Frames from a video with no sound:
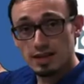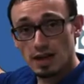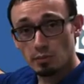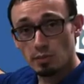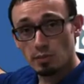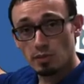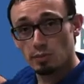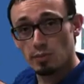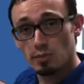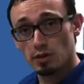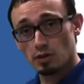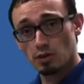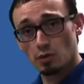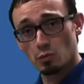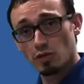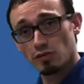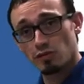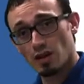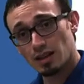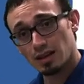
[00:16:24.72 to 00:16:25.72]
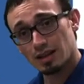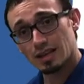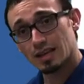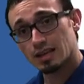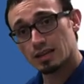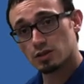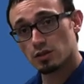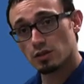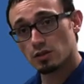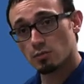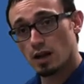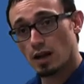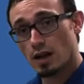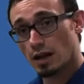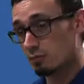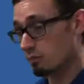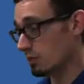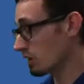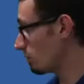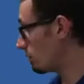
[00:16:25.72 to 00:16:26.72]
of the building, we've got leakage in the
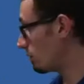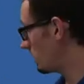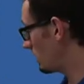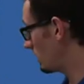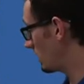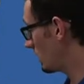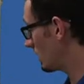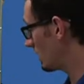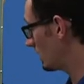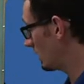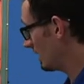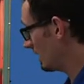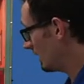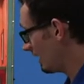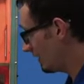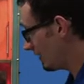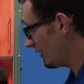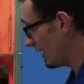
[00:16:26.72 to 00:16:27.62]
bottom of the building, and that